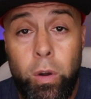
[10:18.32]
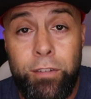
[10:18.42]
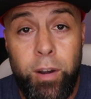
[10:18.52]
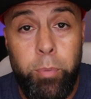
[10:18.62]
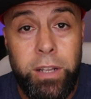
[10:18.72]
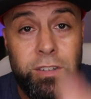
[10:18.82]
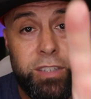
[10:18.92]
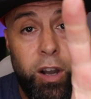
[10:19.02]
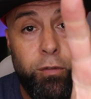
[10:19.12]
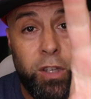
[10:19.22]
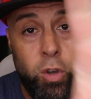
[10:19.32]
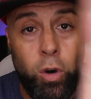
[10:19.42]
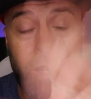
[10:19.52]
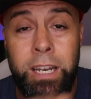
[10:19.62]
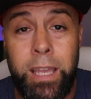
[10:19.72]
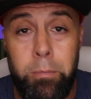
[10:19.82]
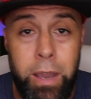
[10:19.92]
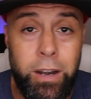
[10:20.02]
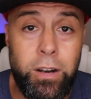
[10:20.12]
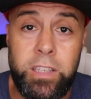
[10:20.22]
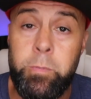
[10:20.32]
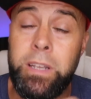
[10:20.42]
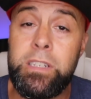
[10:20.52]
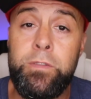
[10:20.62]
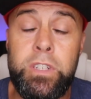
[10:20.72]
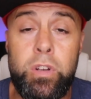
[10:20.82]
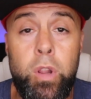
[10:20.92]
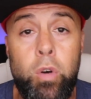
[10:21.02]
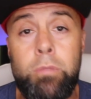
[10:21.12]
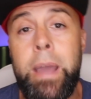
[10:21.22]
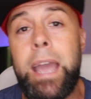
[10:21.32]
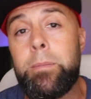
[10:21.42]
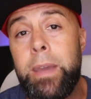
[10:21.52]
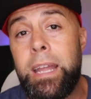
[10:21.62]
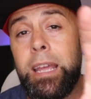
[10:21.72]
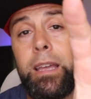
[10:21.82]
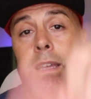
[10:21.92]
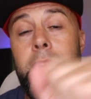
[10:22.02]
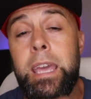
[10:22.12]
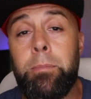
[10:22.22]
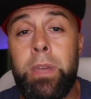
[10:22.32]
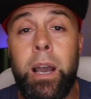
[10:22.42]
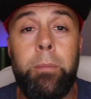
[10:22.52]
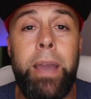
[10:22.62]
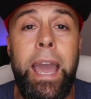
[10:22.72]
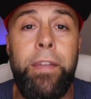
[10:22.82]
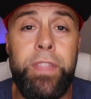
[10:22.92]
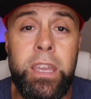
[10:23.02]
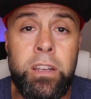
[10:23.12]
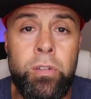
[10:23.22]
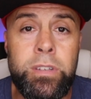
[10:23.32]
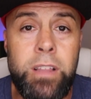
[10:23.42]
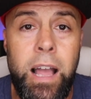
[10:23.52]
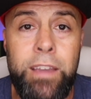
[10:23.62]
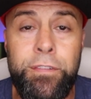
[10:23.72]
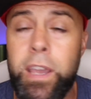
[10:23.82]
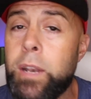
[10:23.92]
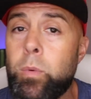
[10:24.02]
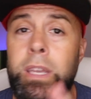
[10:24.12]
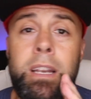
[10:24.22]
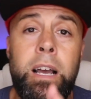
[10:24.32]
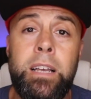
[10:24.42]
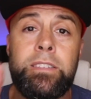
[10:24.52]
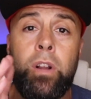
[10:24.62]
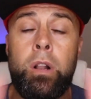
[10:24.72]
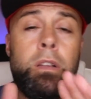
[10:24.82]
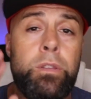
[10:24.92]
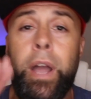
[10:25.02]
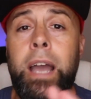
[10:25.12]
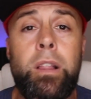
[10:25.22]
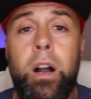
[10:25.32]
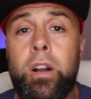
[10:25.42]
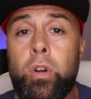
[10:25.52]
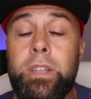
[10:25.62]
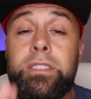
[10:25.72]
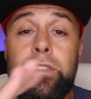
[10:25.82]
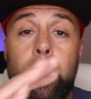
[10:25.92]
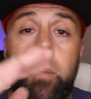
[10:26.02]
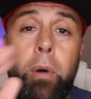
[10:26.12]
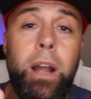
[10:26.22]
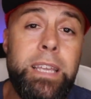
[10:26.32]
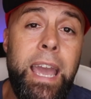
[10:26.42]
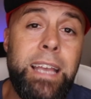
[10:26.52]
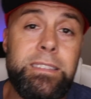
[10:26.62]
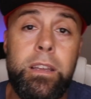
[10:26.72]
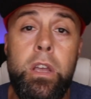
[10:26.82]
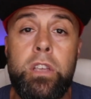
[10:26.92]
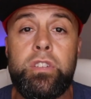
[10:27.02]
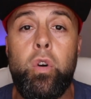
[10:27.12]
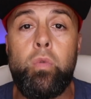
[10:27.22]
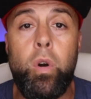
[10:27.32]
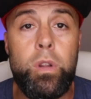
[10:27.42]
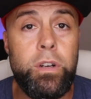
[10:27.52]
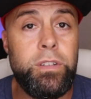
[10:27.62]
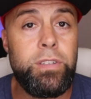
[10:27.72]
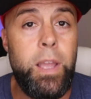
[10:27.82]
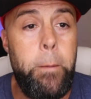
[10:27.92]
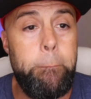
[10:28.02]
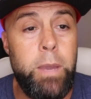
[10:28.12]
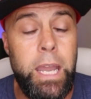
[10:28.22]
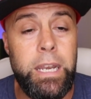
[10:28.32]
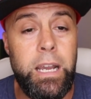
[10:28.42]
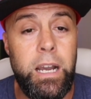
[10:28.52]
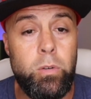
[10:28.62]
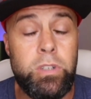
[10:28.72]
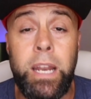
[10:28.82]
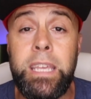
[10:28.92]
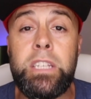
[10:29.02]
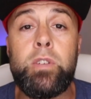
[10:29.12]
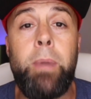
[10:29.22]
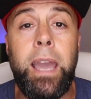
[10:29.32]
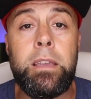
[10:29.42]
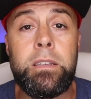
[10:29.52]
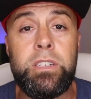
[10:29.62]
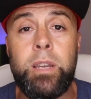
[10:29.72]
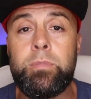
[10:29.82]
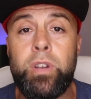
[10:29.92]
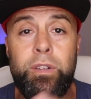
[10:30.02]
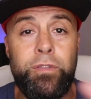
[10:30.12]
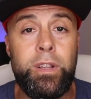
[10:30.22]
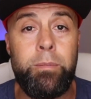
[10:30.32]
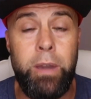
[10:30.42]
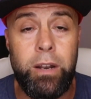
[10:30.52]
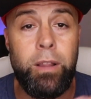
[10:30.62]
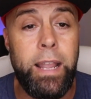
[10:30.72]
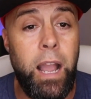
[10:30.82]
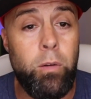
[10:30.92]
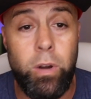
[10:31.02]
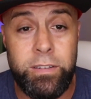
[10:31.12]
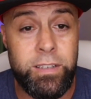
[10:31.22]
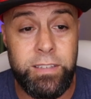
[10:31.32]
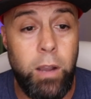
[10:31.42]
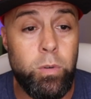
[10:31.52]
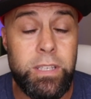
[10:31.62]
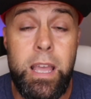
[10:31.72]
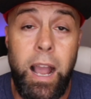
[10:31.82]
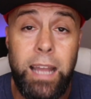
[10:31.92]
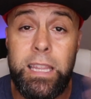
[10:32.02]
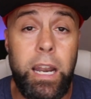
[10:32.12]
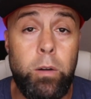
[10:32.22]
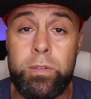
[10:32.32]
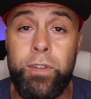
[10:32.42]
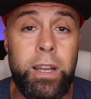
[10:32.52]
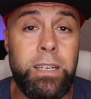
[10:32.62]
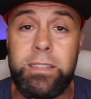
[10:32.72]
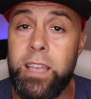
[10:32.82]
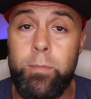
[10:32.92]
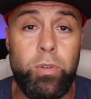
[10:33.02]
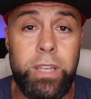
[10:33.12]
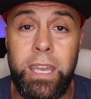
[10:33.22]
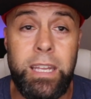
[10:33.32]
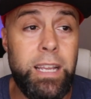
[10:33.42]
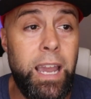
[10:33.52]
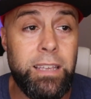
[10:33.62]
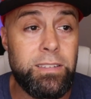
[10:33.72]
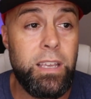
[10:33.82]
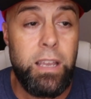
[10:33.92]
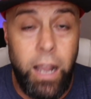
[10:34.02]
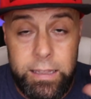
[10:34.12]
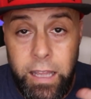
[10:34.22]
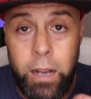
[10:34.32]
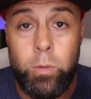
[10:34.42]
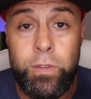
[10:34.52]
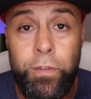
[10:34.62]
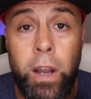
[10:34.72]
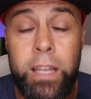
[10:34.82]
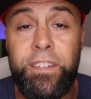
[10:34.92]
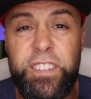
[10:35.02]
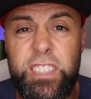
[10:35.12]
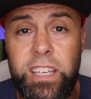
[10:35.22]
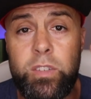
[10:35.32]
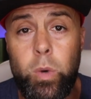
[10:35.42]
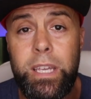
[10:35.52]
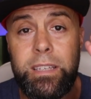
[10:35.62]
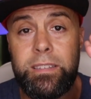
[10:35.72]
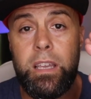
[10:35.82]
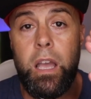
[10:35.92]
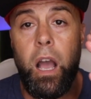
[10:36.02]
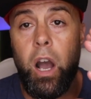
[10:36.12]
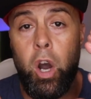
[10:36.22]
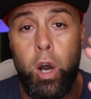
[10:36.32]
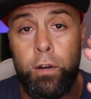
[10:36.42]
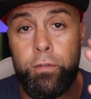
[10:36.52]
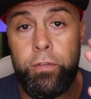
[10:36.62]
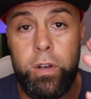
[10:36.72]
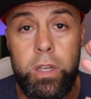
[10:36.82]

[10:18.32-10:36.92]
give up on yourself. You're going to get better, especially if it's your lower back, man. Hit me up at The Increased Life, and we can start a little dialogue or listen to our podcast, Soul Rollers, and we'll try to get you back in the gym so you're feeling better like I was. Because I thought I was fucking disabled again, guys. I thought I was fucking 6 weeks of